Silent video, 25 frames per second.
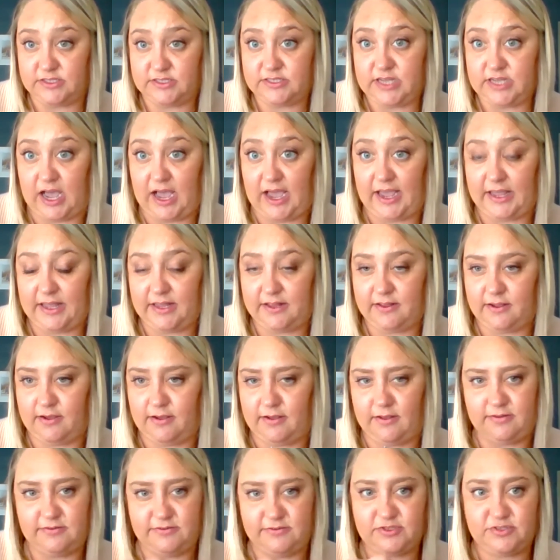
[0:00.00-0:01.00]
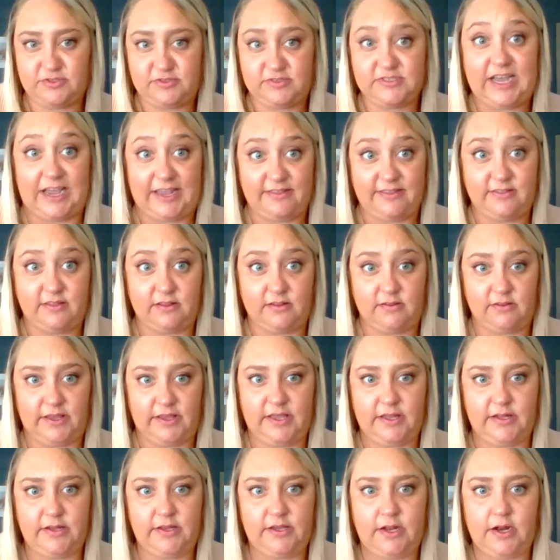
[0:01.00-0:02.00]
tightened the
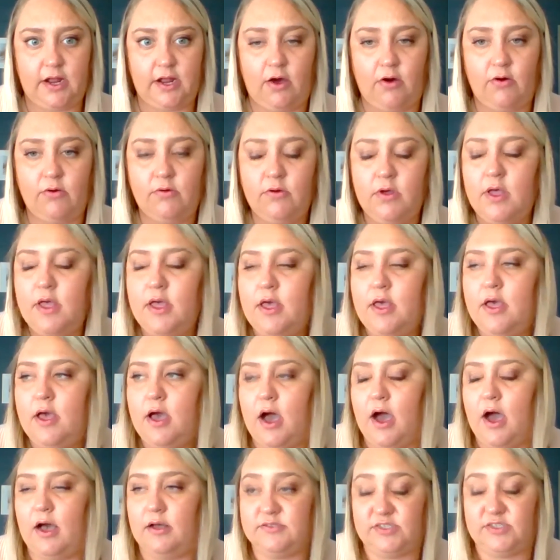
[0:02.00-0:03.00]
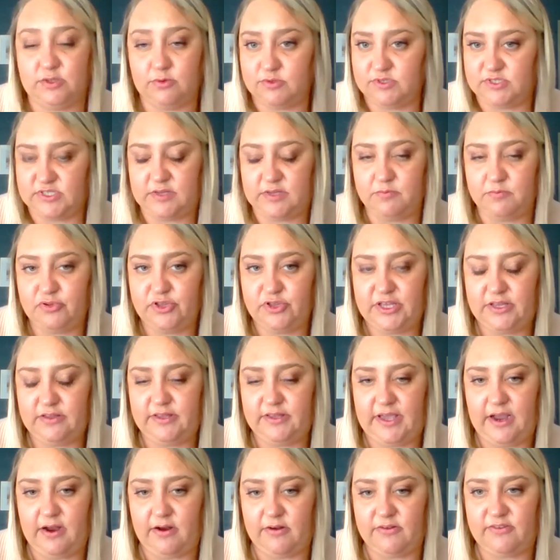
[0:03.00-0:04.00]
lid, you know, so it was
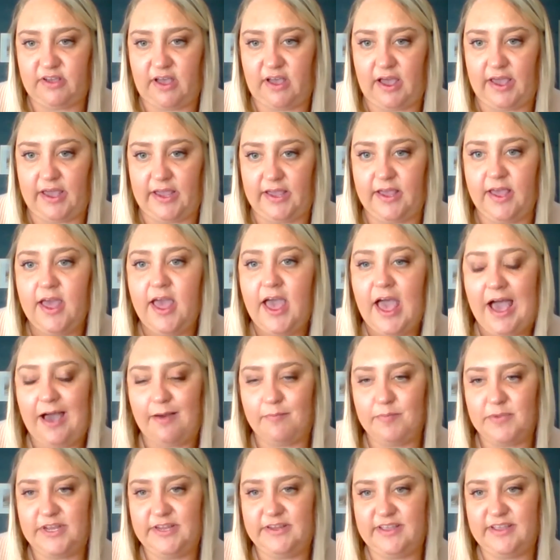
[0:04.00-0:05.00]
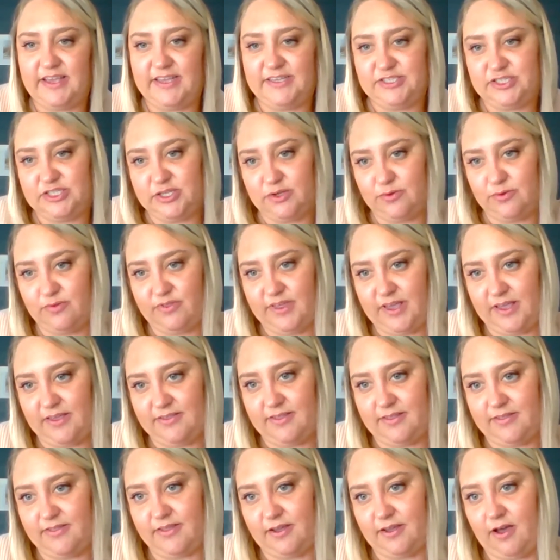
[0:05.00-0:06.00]
completely airtight. How many days do you think
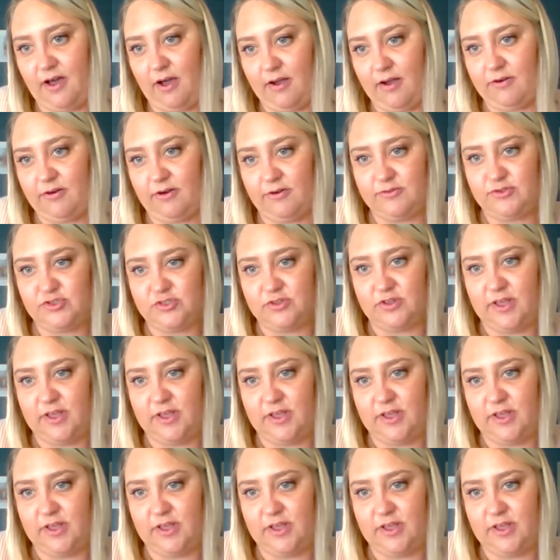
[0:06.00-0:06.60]
that the cockroach